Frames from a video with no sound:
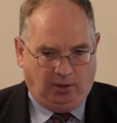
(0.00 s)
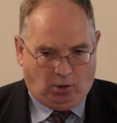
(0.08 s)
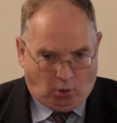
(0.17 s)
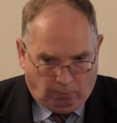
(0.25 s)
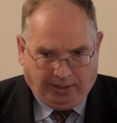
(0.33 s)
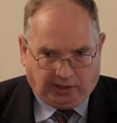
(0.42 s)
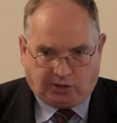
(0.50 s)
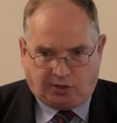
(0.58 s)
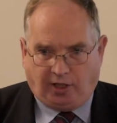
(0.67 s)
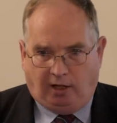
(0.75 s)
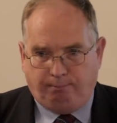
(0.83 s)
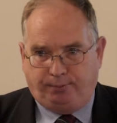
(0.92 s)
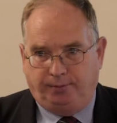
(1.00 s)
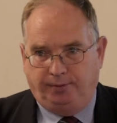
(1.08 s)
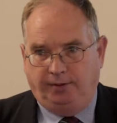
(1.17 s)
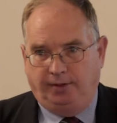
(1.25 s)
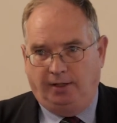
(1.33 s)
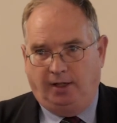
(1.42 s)
all mixed up
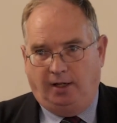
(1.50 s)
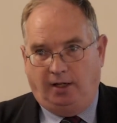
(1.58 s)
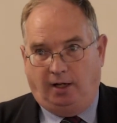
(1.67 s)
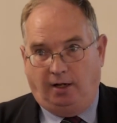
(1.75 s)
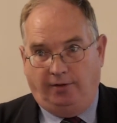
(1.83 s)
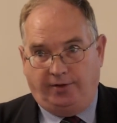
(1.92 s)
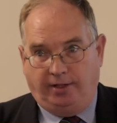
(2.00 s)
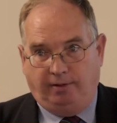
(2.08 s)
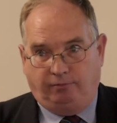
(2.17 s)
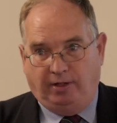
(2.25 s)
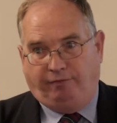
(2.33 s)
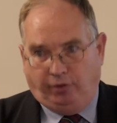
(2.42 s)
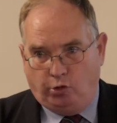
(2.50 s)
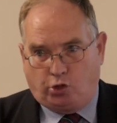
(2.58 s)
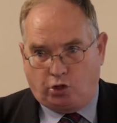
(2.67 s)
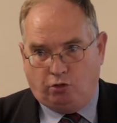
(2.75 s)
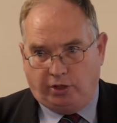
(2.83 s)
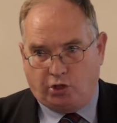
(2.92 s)
are the
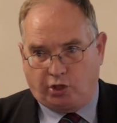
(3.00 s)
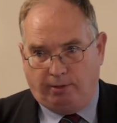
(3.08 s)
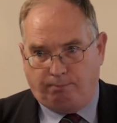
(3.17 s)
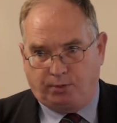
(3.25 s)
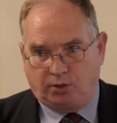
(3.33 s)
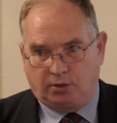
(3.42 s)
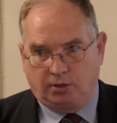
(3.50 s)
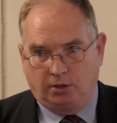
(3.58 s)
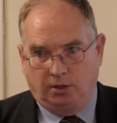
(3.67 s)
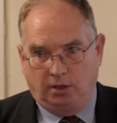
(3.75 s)
revolutionary ships